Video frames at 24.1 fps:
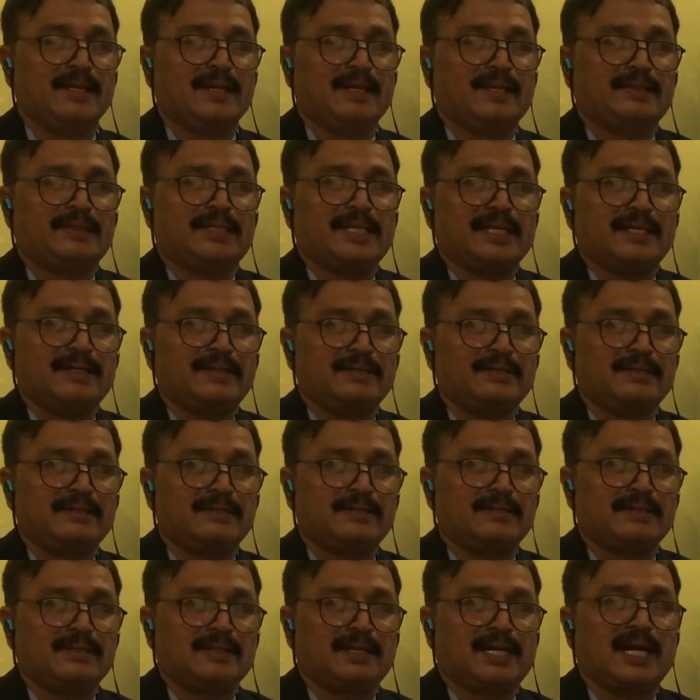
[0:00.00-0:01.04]
Then
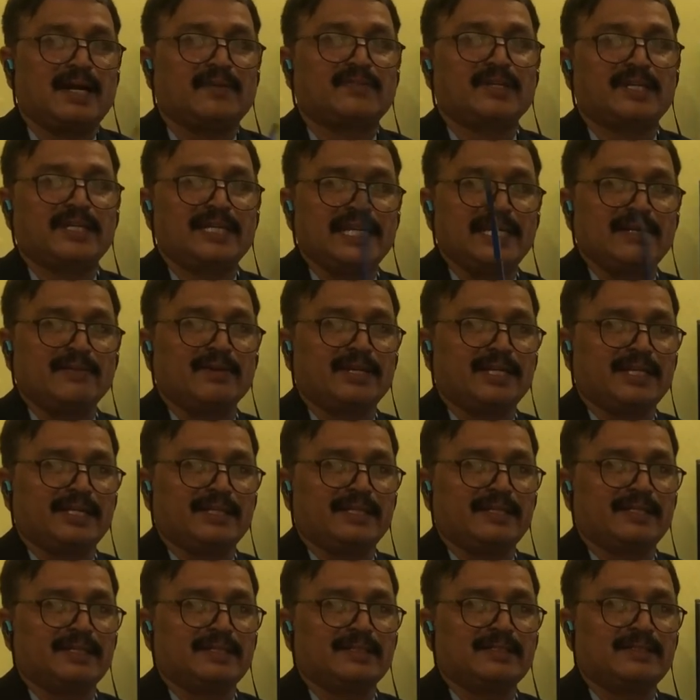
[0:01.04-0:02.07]
after delivery,
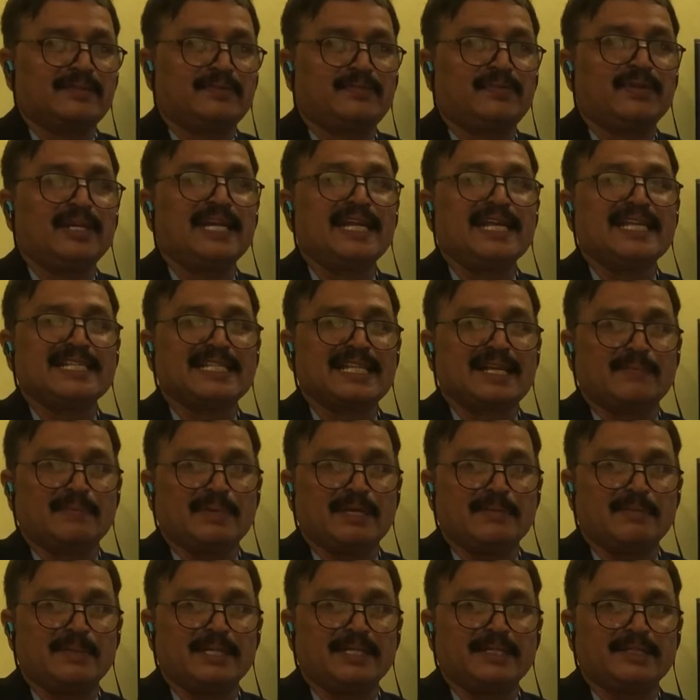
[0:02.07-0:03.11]
feeding the
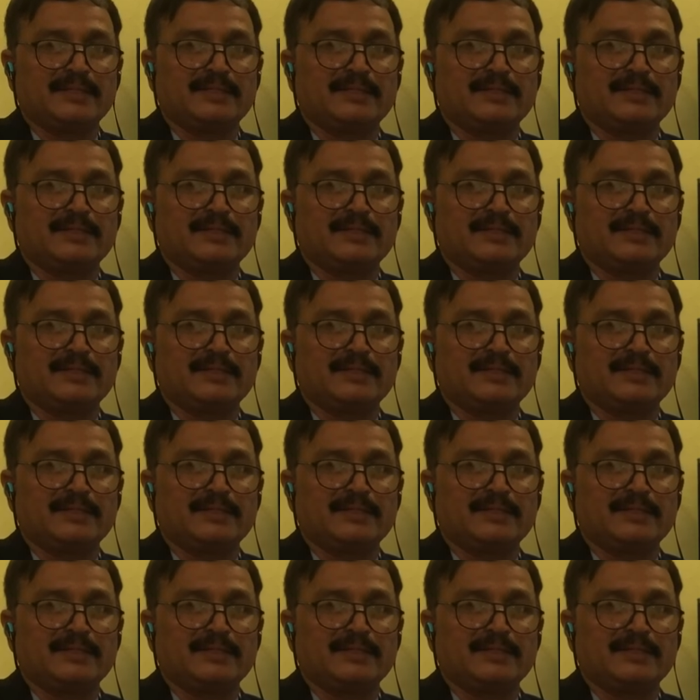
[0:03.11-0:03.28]
baby.